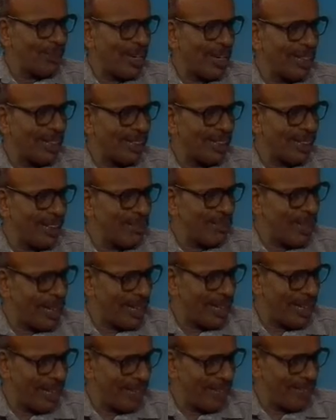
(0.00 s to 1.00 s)
Shankar Banerjee in
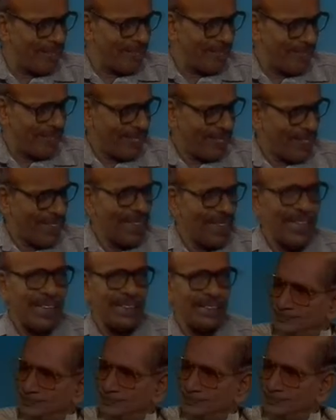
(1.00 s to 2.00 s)
Bengal.
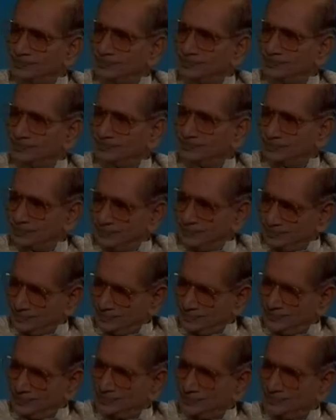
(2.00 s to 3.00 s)
He has written in
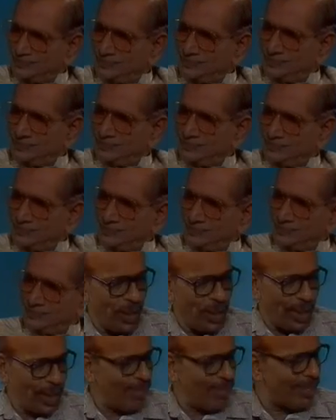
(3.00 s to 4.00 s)
Bengali. And
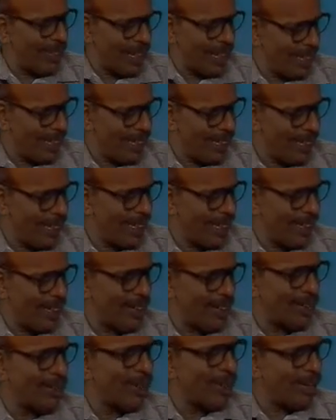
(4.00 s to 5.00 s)
we have Tagadi
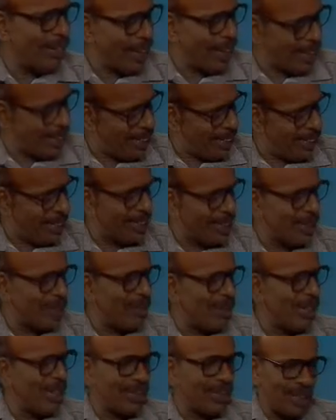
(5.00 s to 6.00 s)
here, you have Agilan in
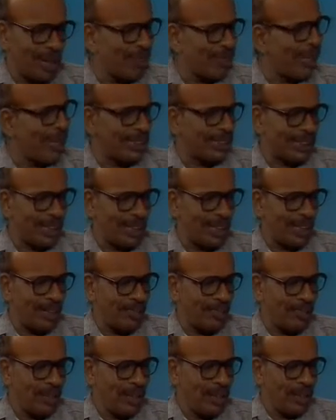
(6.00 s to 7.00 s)
Tamil,
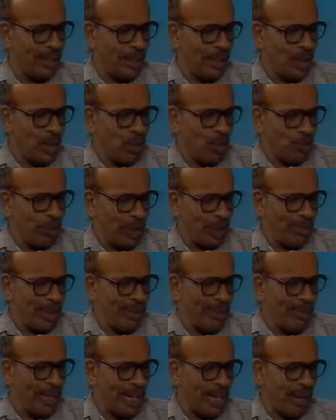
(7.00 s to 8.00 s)
etc. But
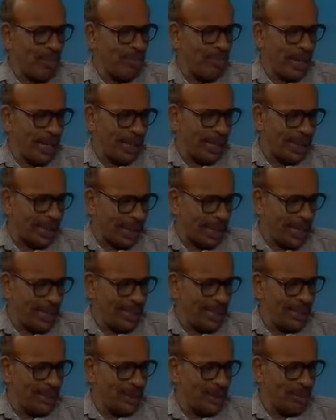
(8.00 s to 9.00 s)
when we compare the
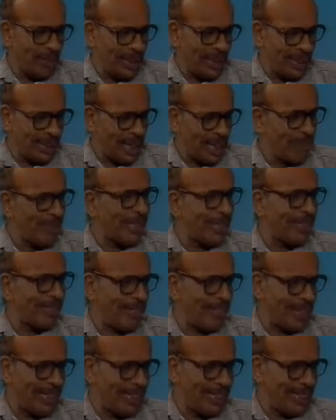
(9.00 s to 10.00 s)
writings of these
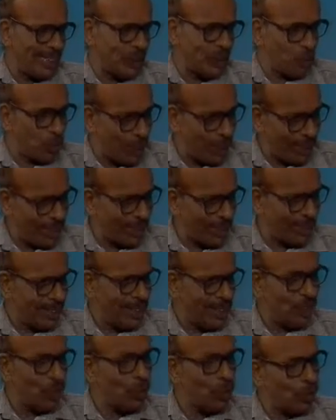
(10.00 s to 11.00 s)
eminent writers
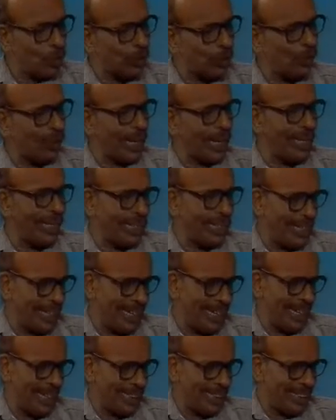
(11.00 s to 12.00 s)
with those who write
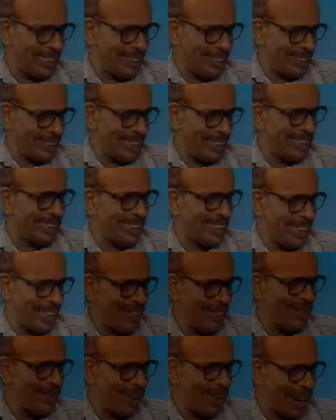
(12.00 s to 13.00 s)
in English, that is
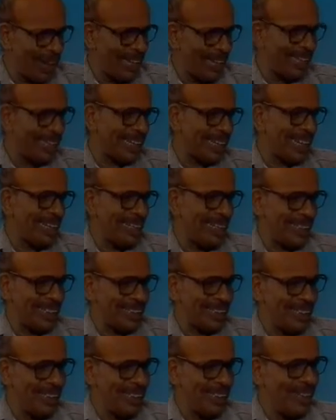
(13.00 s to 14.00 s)
the Indo-Anglian
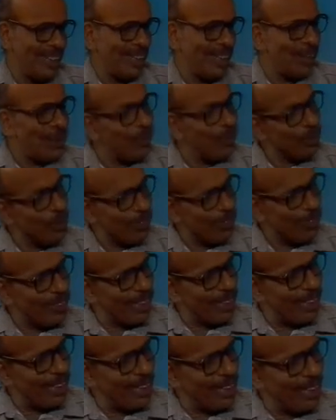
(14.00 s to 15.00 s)
writers, do you
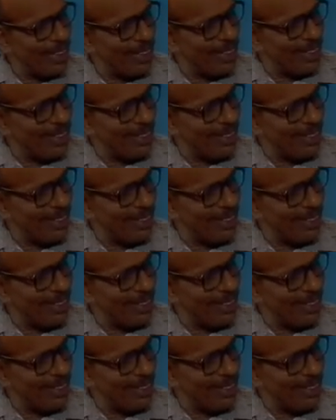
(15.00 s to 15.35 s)
feel